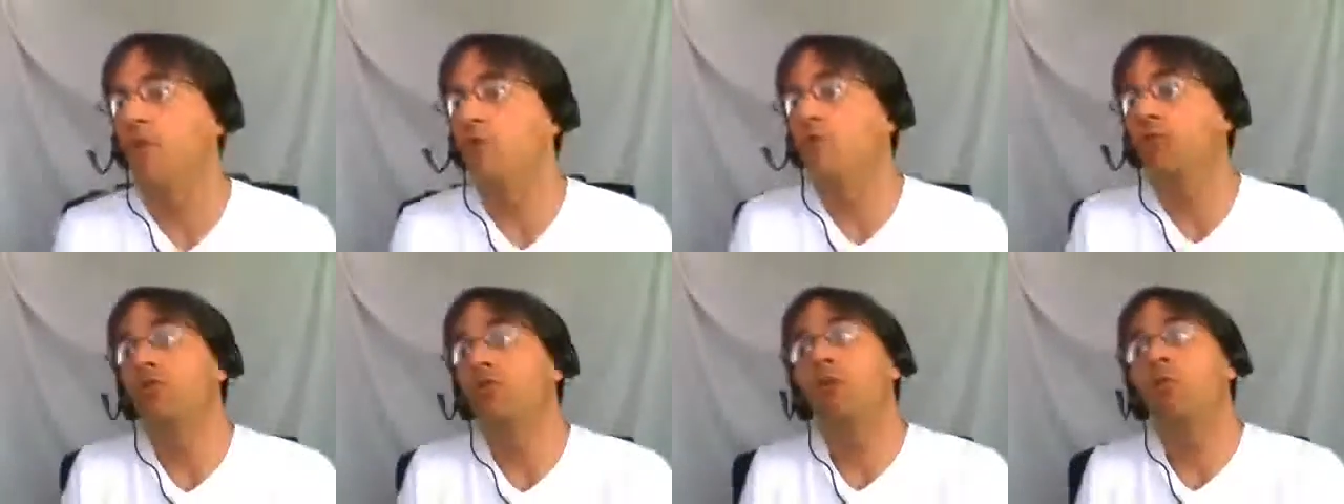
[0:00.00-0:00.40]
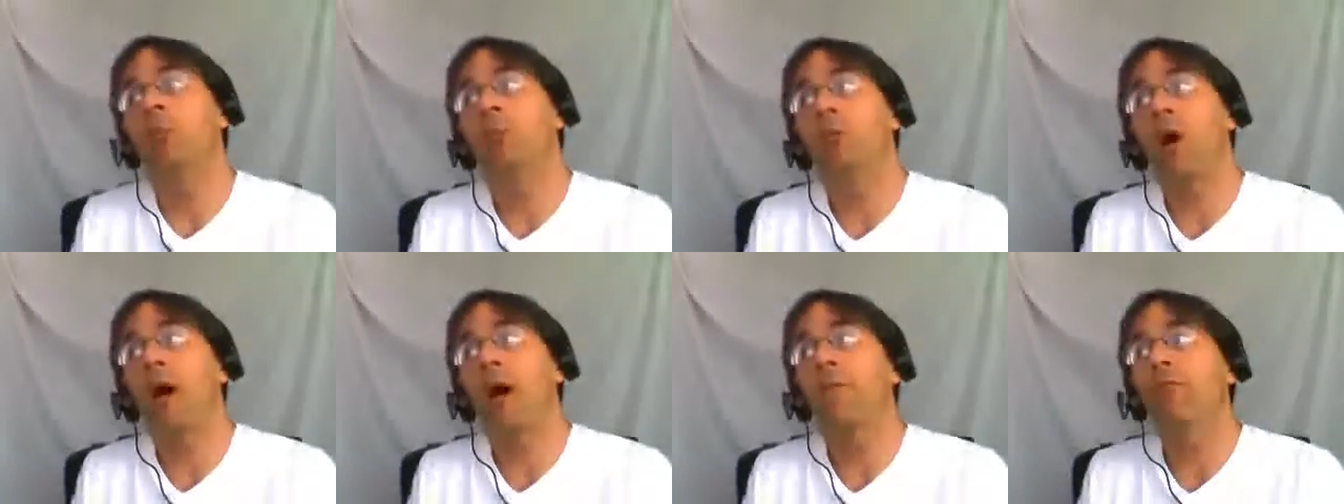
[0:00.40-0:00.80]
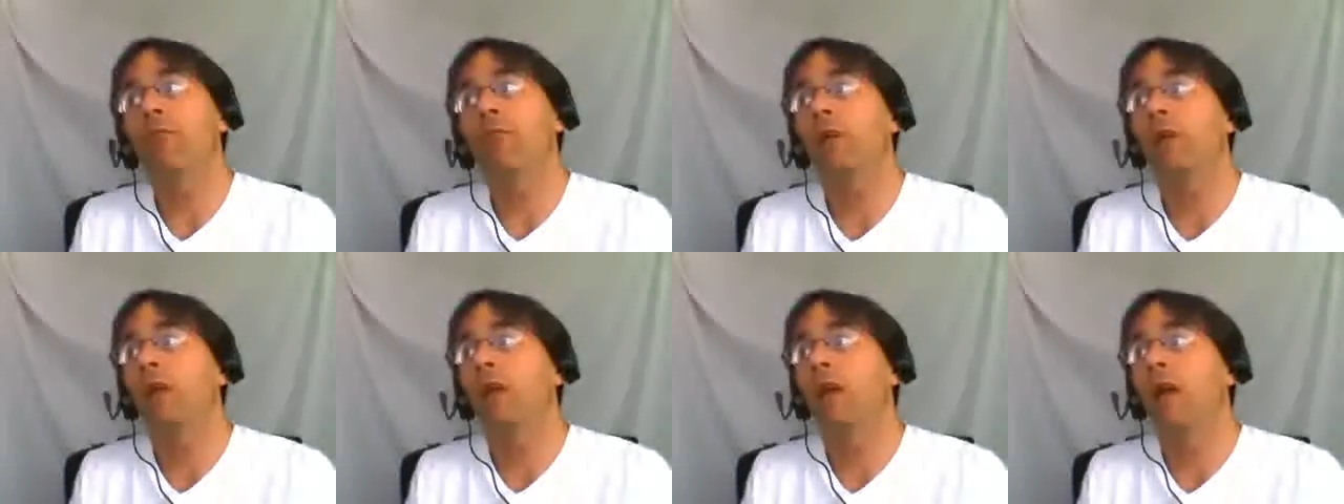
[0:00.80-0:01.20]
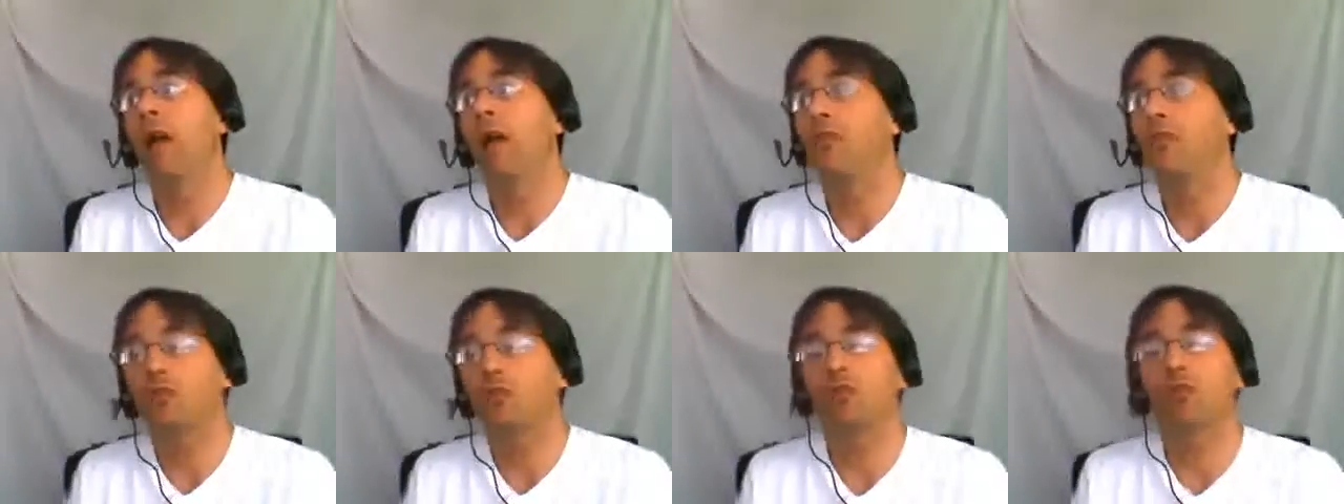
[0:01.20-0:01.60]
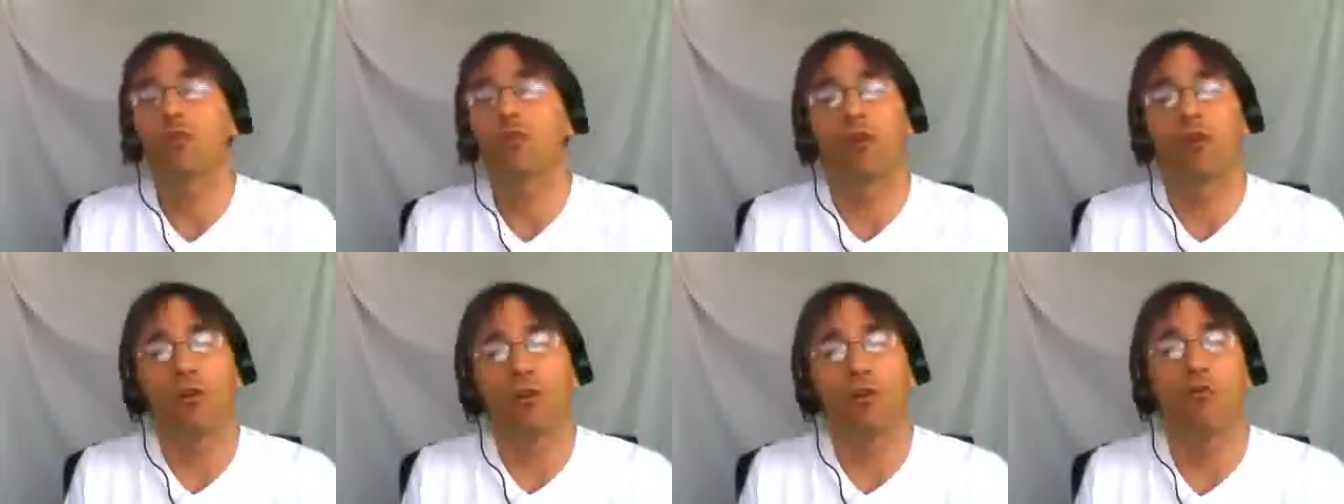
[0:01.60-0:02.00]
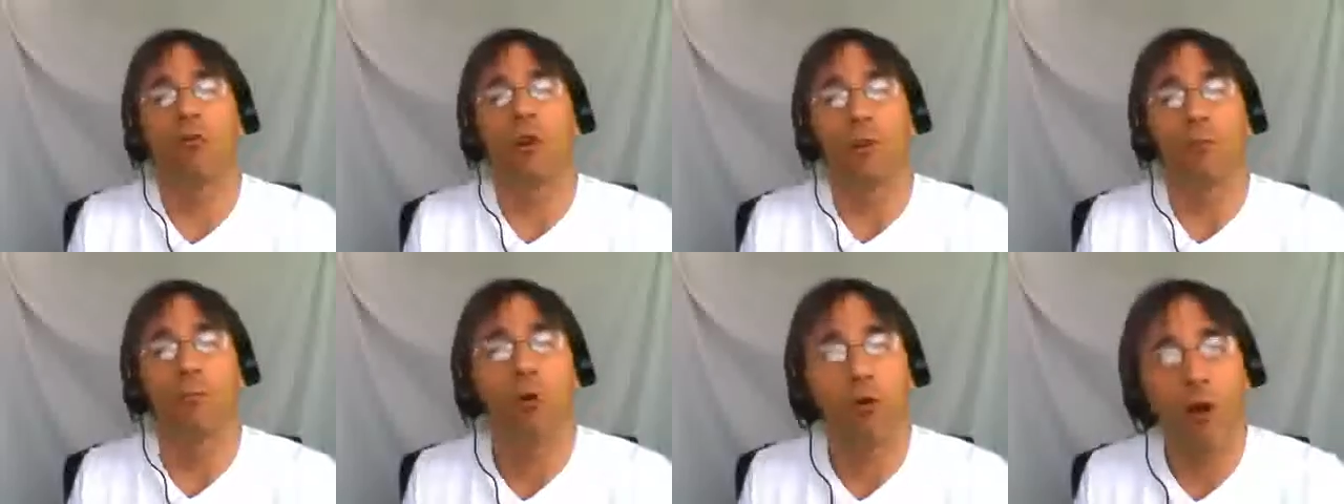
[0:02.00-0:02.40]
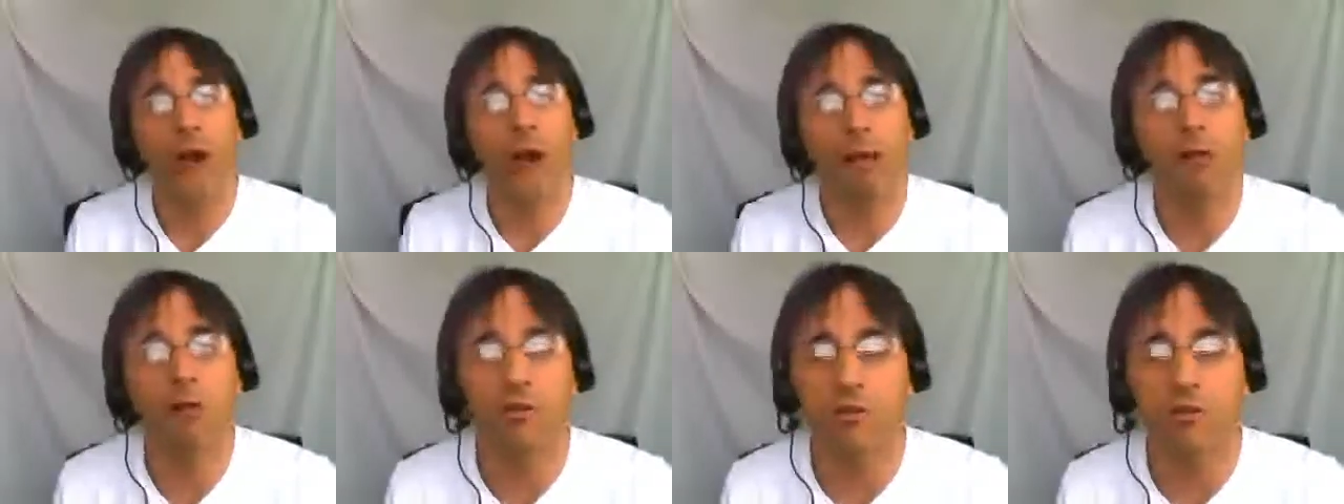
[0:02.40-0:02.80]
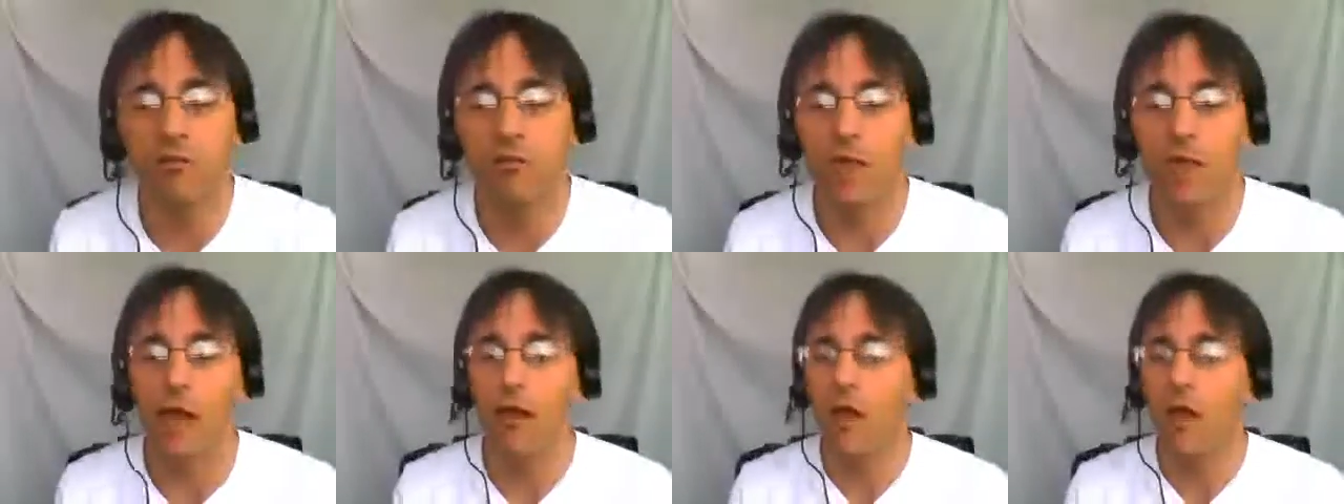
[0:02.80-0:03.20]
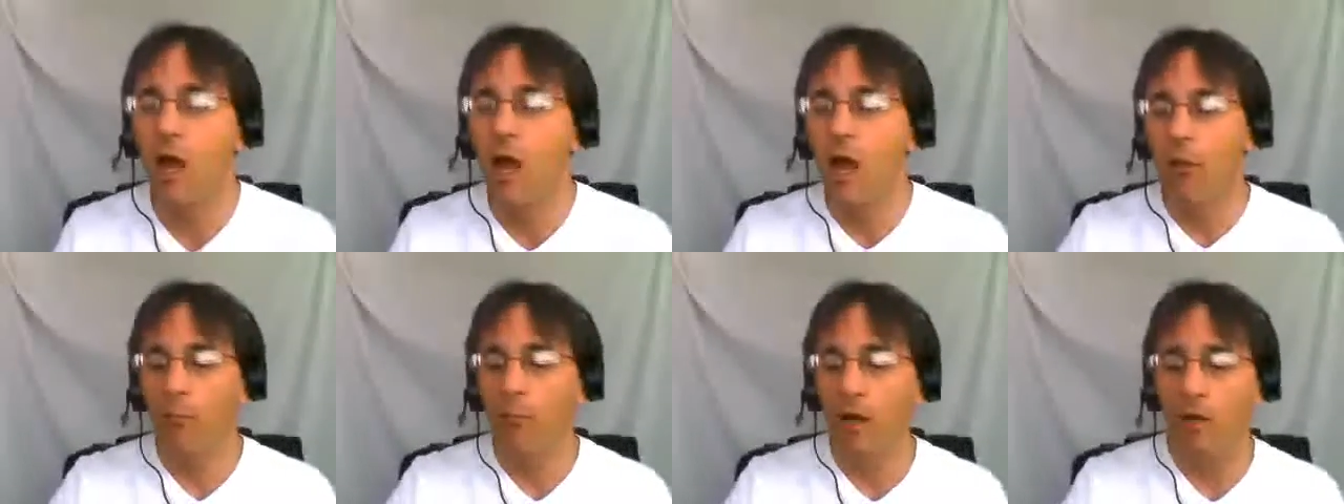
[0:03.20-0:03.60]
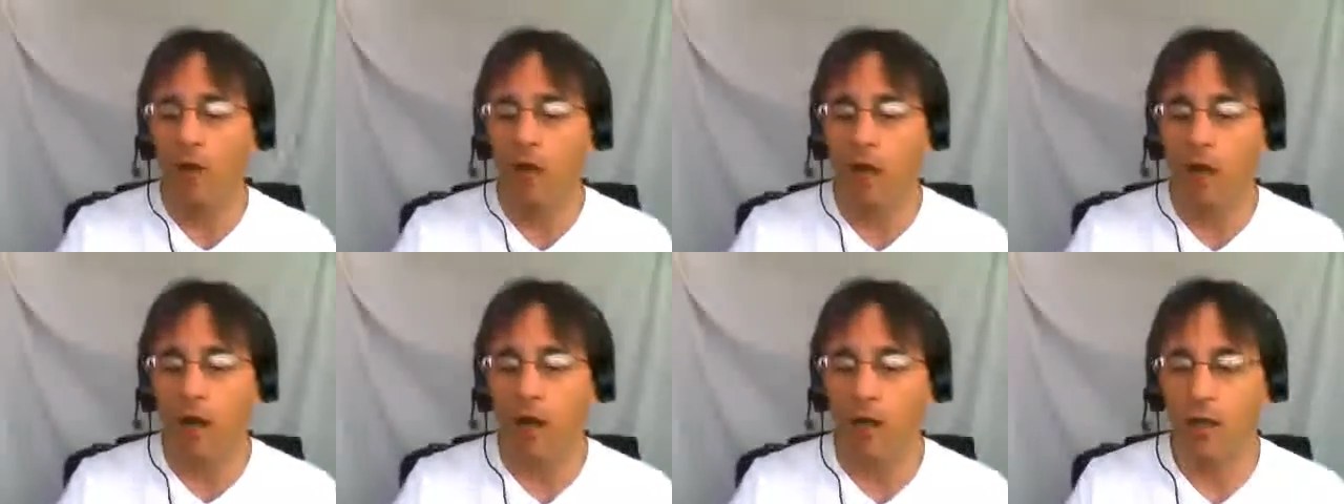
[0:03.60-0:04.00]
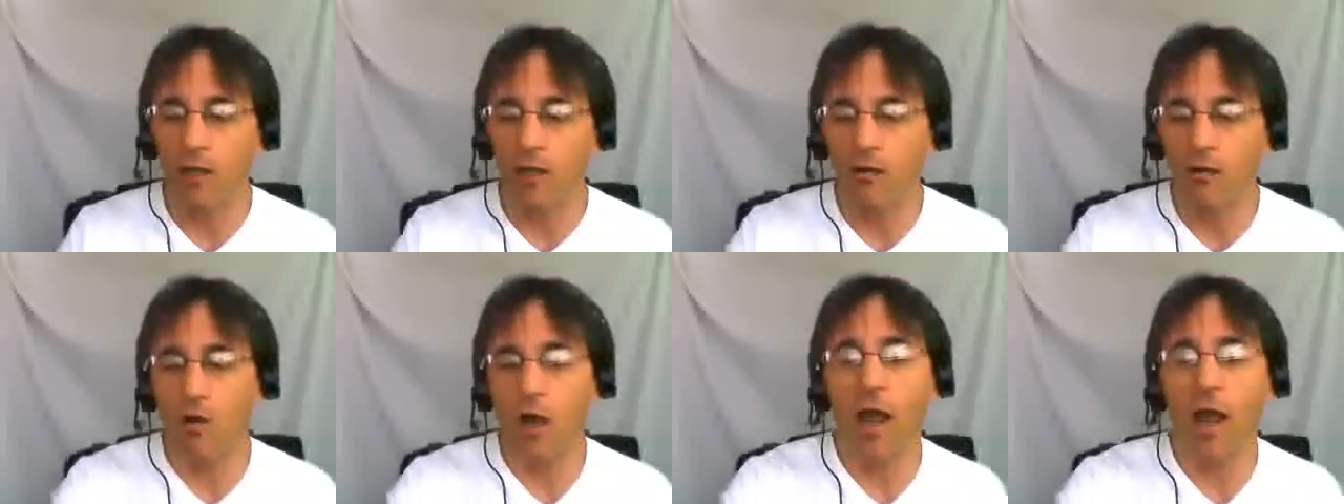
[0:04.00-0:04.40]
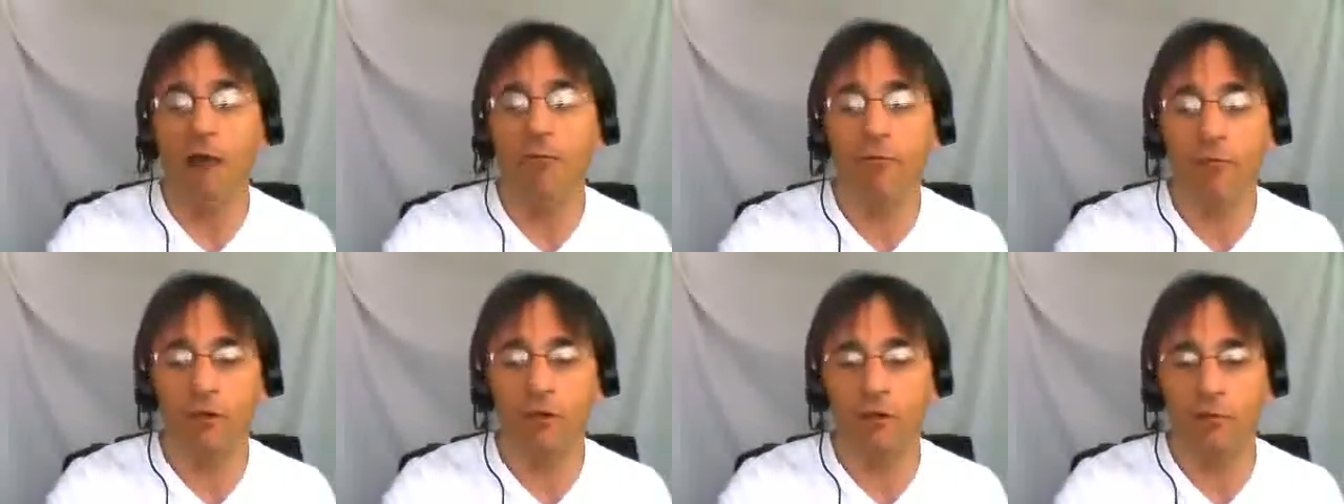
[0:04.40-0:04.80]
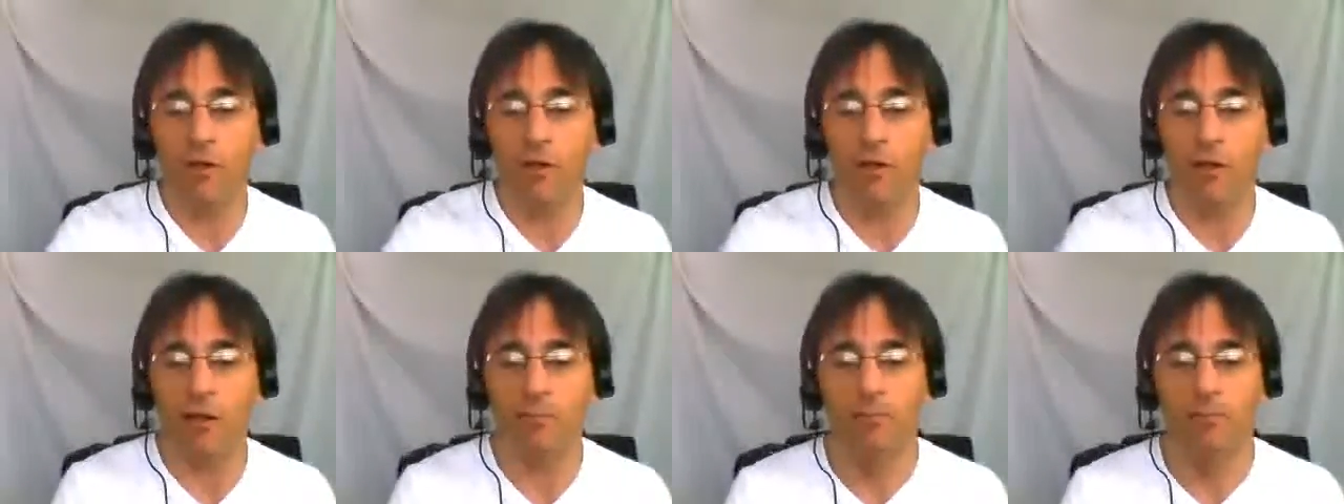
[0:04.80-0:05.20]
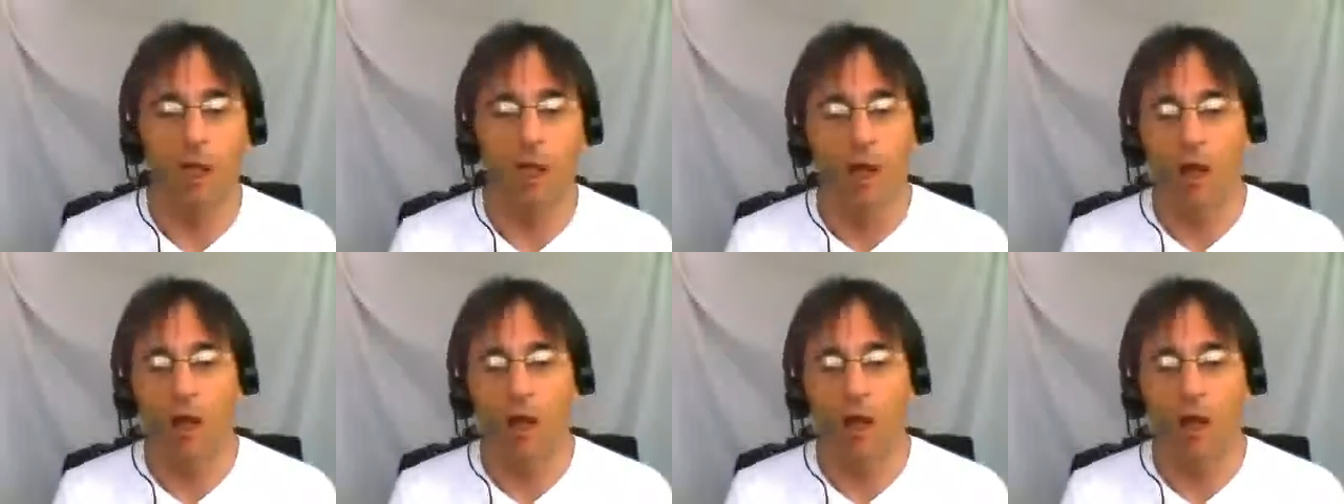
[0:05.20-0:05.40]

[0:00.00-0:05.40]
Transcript: You could do it privately and just, in practice do that, but you don't have to do that.